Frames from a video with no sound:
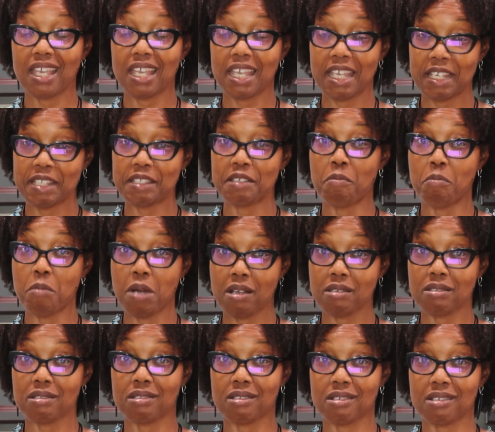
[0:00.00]
is a
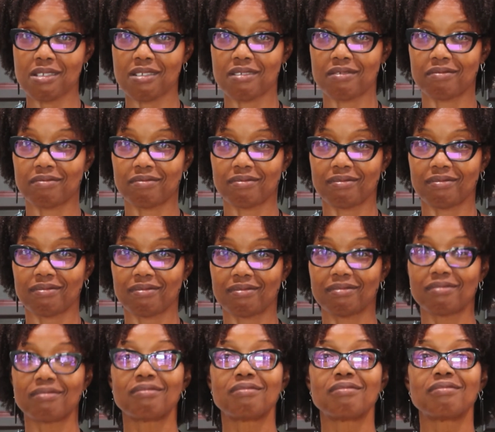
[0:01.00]
must.
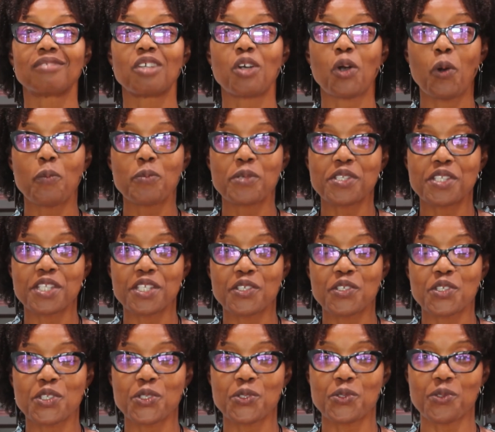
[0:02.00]
Hope to see you
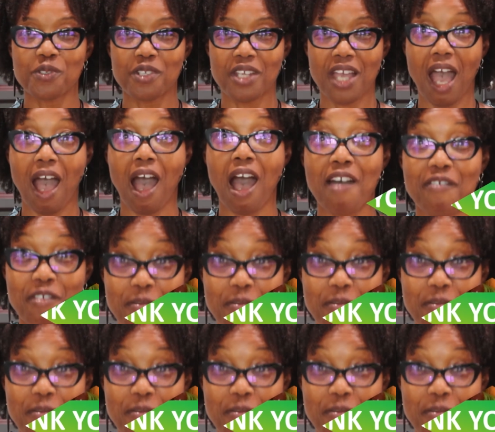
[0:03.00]
soon. Have a